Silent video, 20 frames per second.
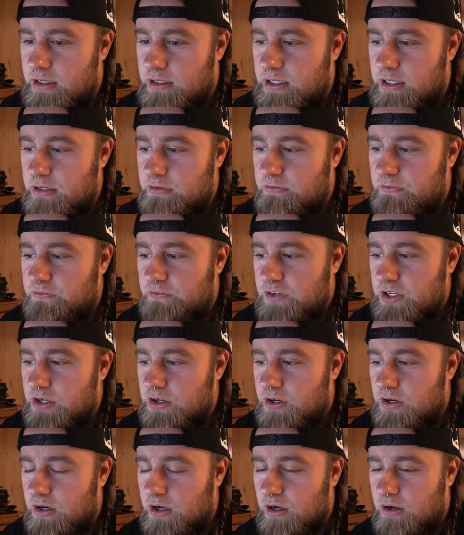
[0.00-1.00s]
in
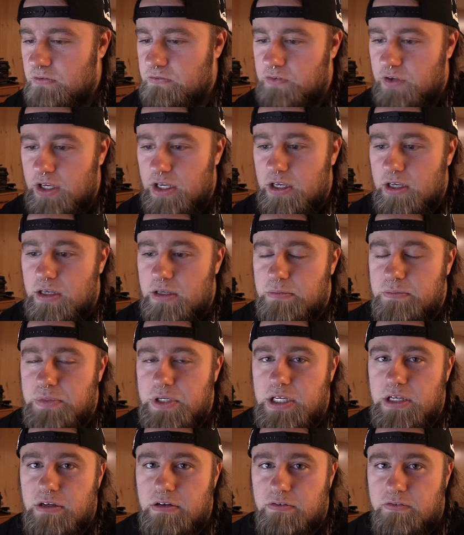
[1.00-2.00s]
fear of
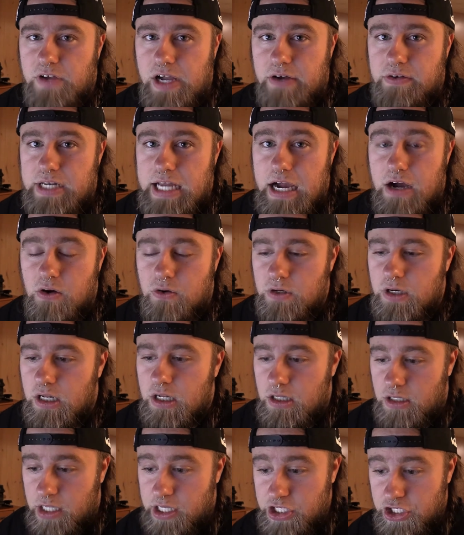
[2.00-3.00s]
being found out,
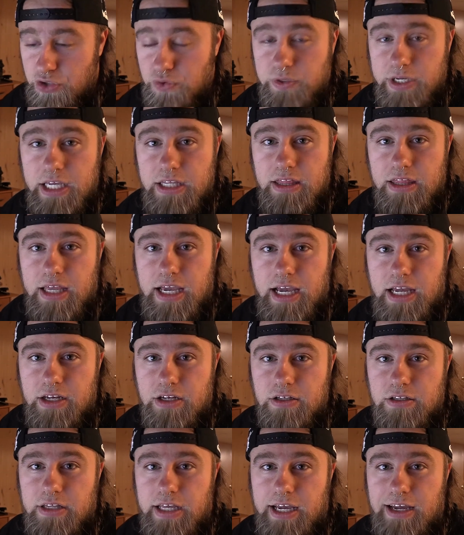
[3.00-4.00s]
like you get
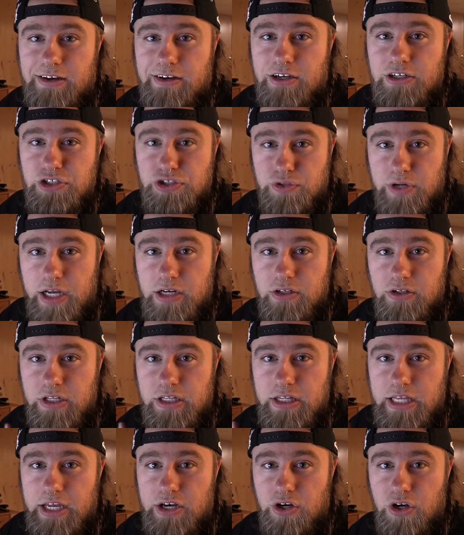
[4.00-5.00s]
that
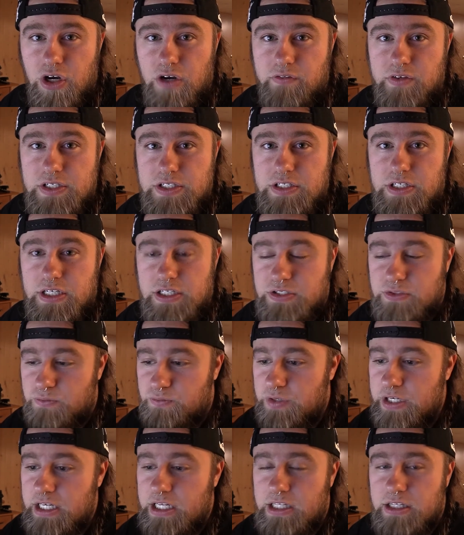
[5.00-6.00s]
adrenaline, that nervousness
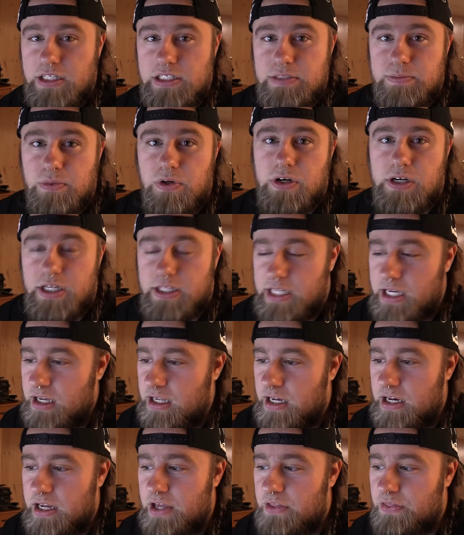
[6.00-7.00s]
reading this book, and
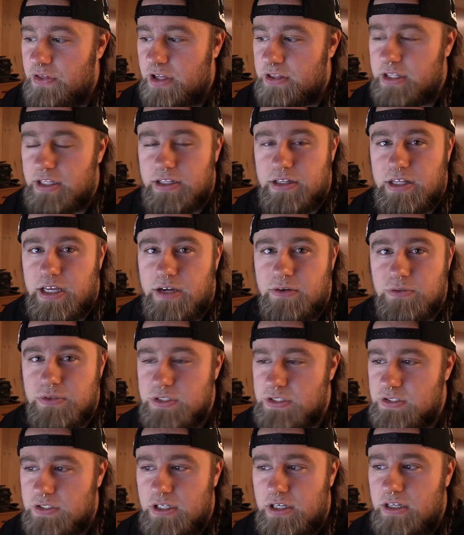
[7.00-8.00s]
I thought that
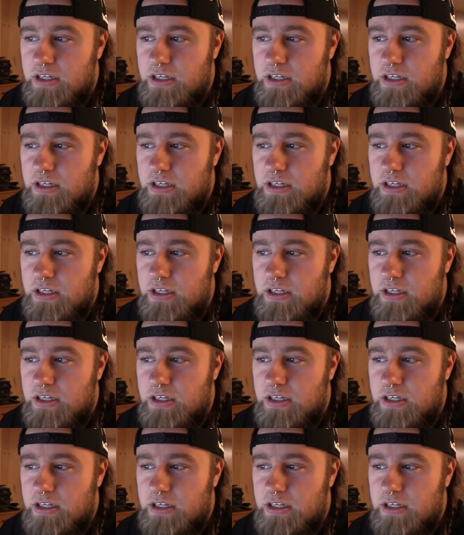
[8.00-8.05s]
was